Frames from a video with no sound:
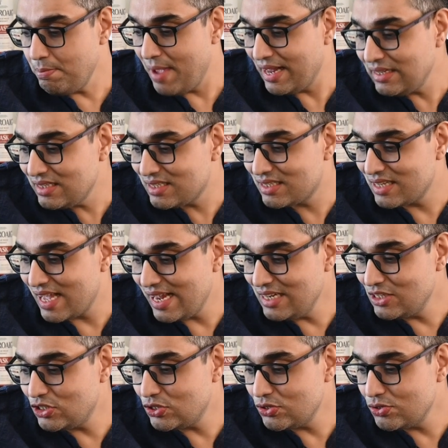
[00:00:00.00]
melts
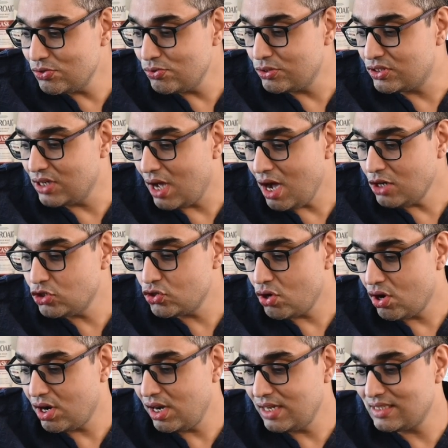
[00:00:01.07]
into dark
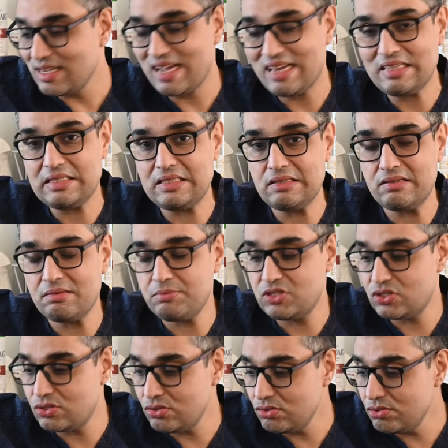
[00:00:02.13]
chocolate and
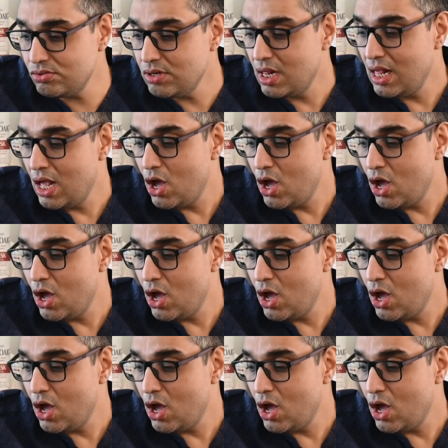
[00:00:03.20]
tiramisu.